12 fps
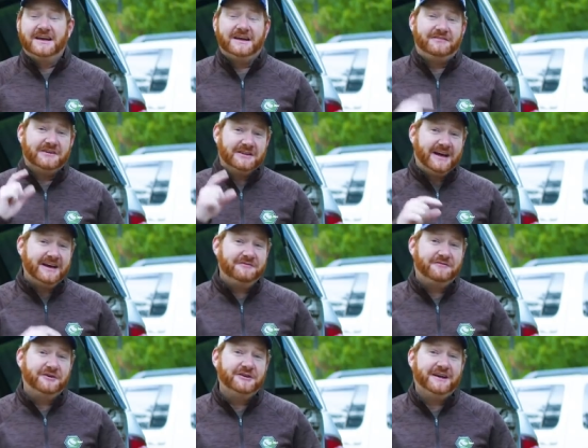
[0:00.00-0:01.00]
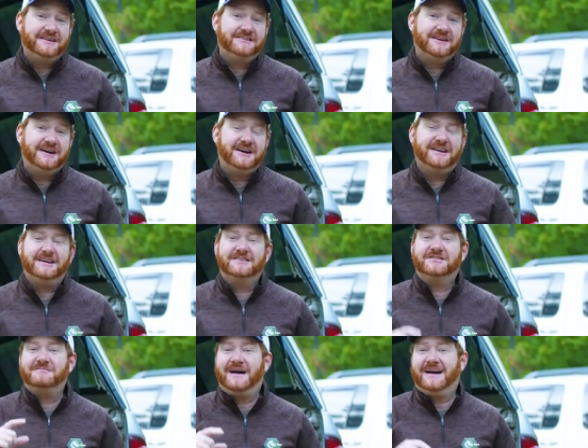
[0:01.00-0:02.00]
If you like Freelance Duck Hunting,
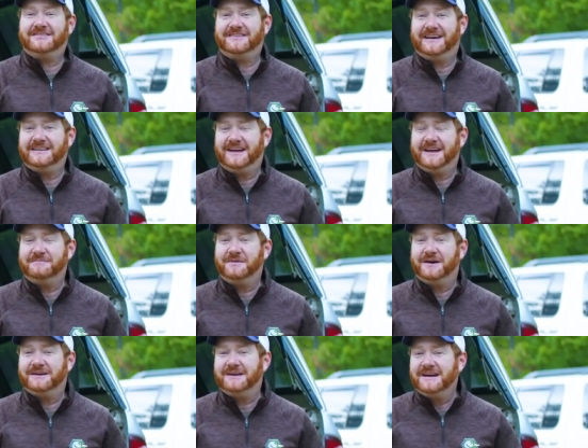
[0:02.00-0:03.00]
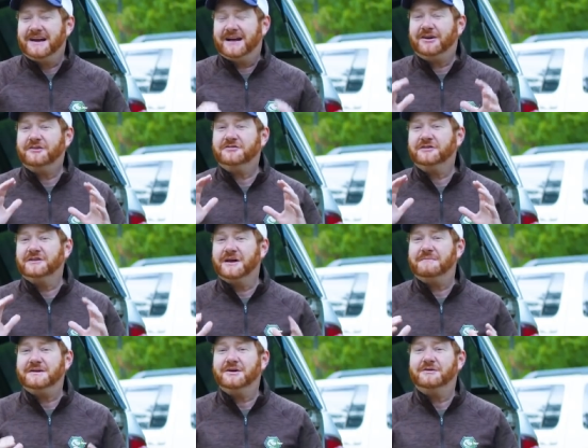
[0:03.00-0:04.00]
smash that like button, and also
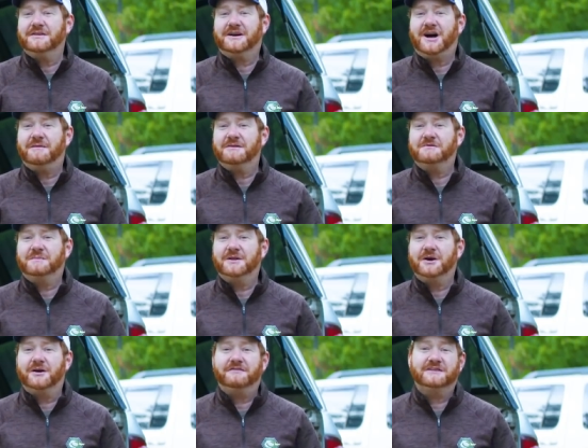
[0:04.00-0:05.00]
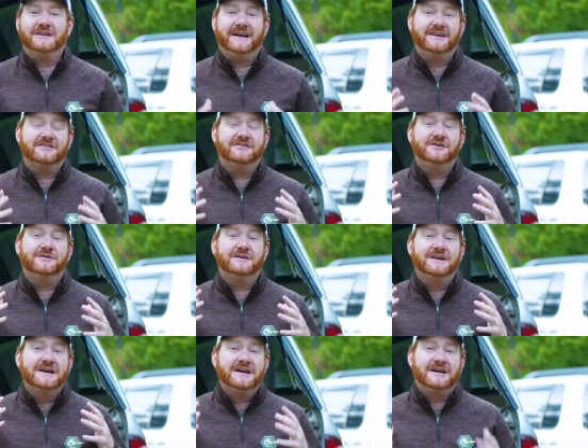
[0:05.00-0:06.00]
let me know in the comments below if you like us
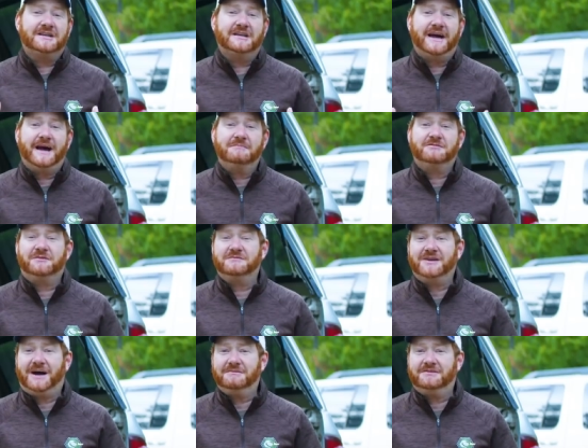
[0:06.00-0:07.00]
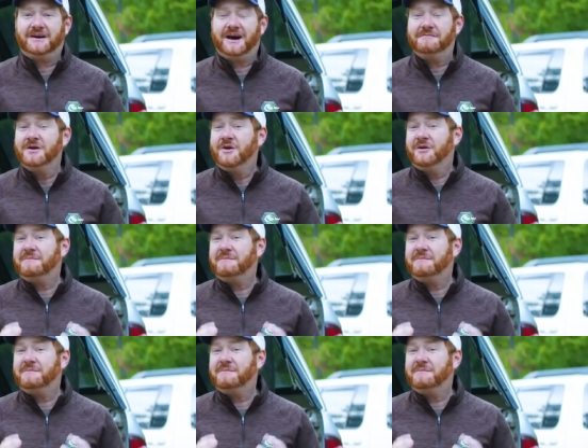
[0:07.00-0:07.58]
doing collabs from time to time.